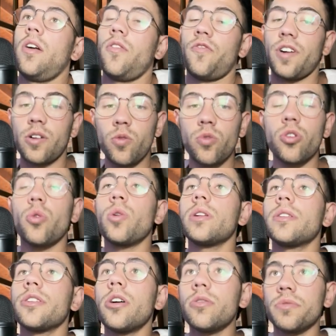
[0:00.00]
Facundo will
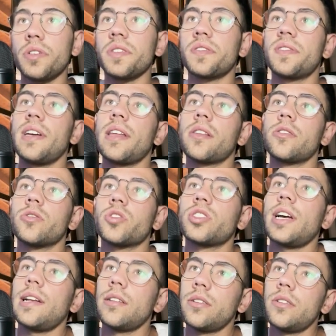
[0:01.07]
notice that
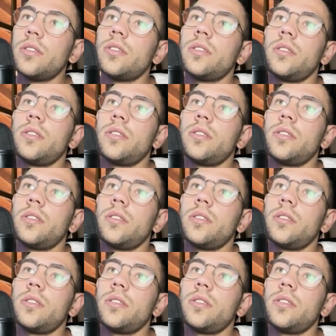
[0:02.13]
Gonzalo,